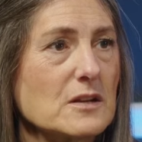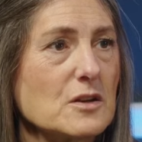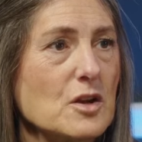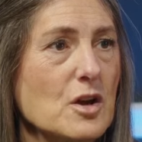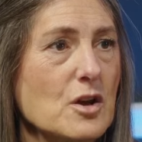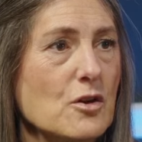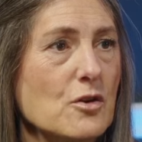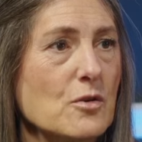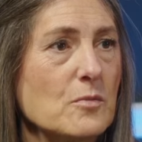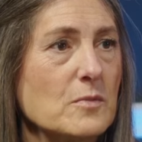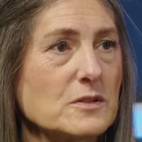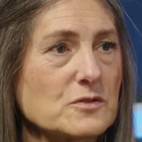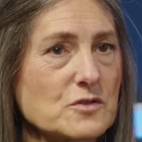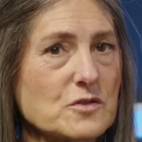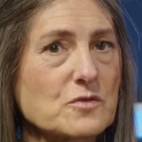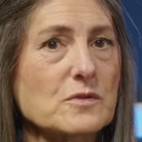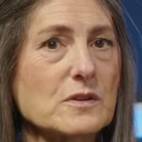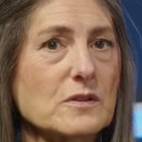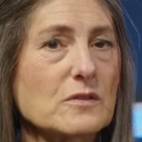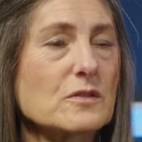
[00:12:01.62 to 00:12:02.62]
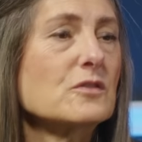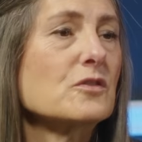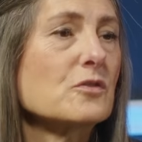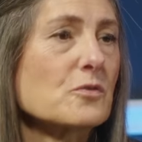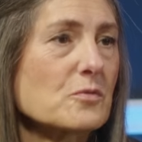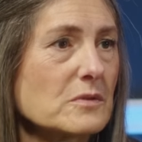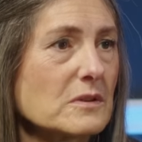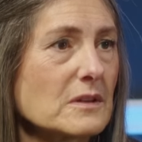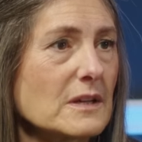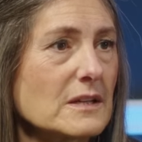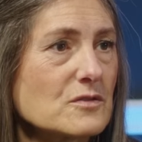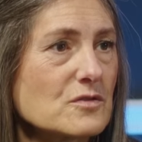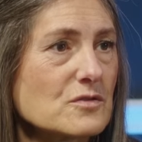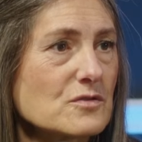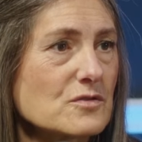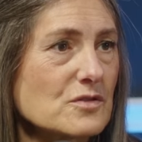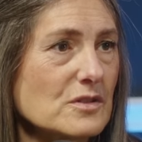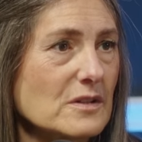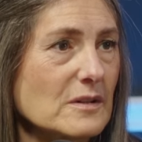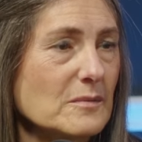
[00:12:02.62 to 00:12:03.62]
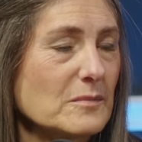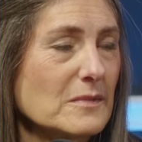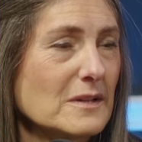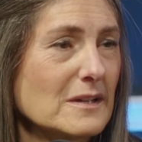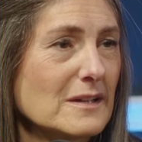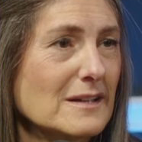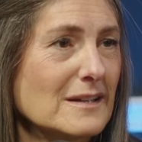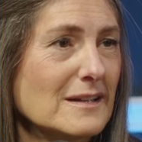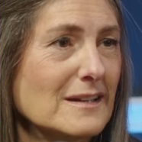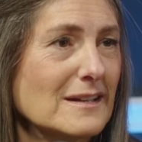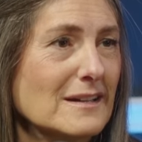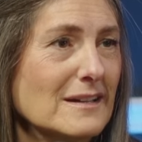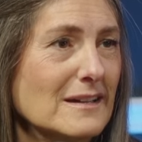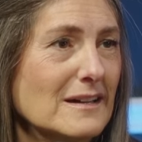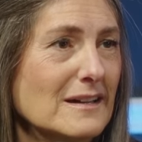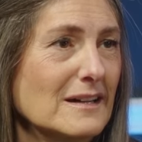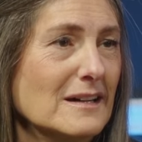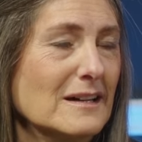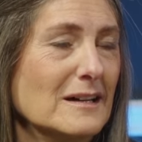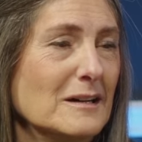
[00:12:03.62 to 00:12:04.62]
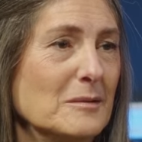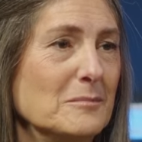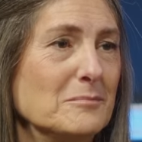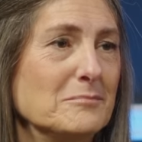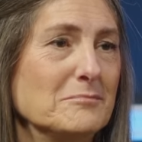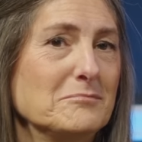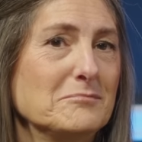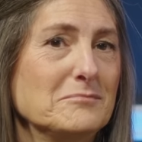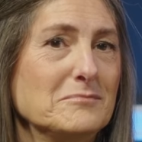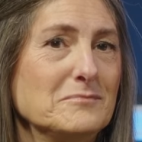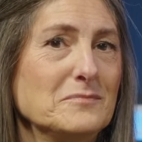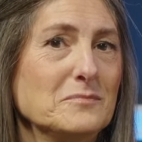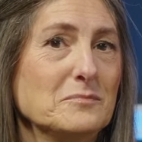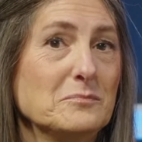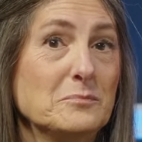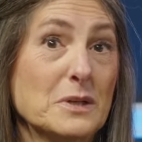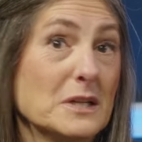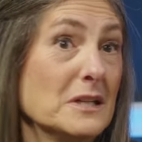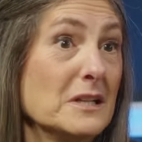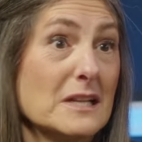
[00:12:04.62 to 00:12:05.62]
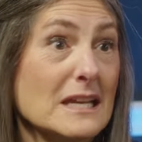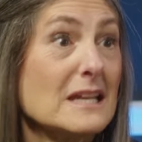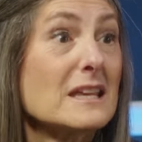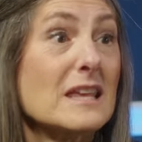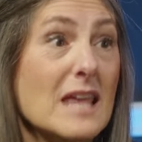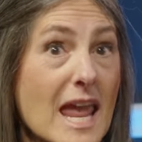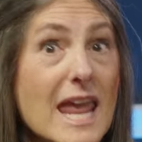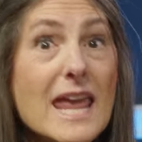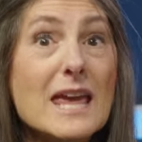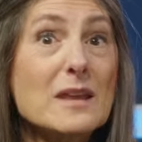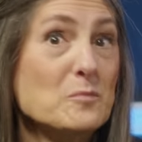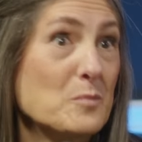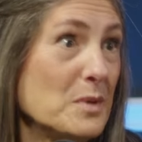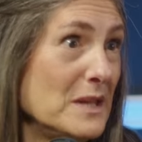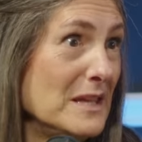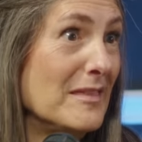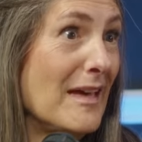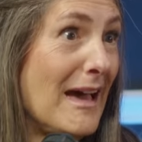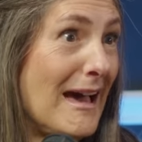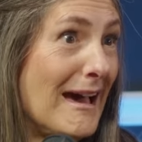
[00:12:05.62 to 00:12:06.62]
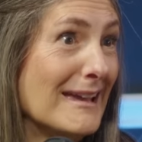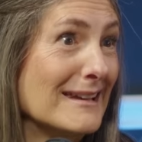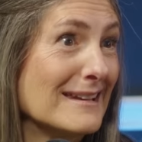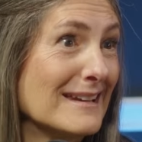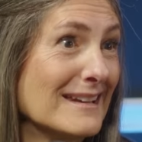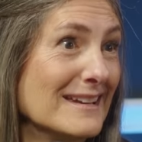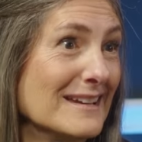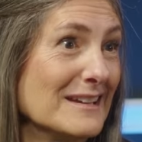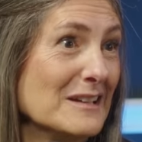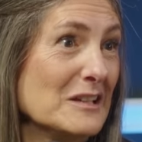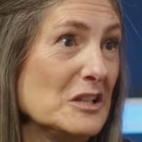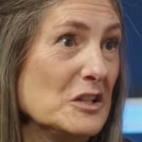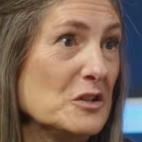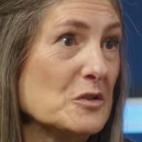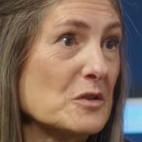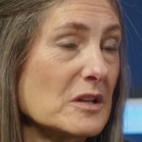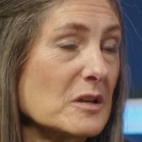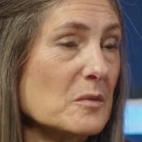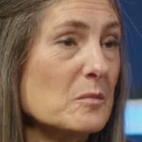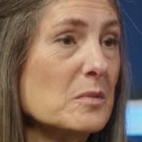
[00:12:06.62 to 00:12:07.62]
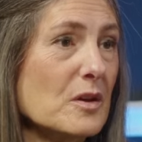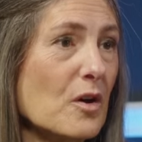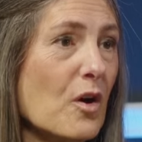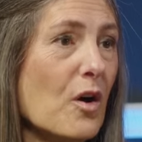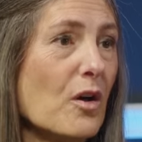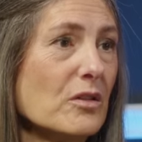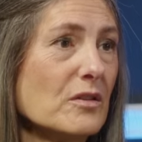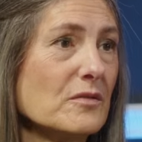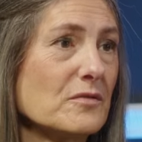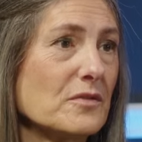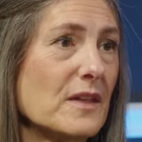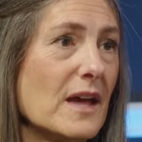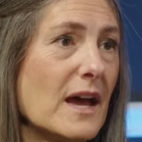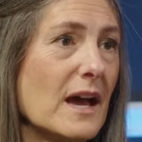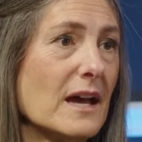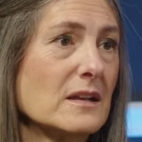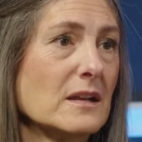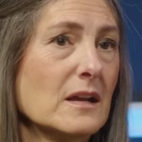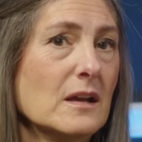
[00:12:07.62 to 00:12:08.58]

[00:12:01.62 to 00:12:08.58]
home and strengthen your relationship. But it can be that, it can be all of that.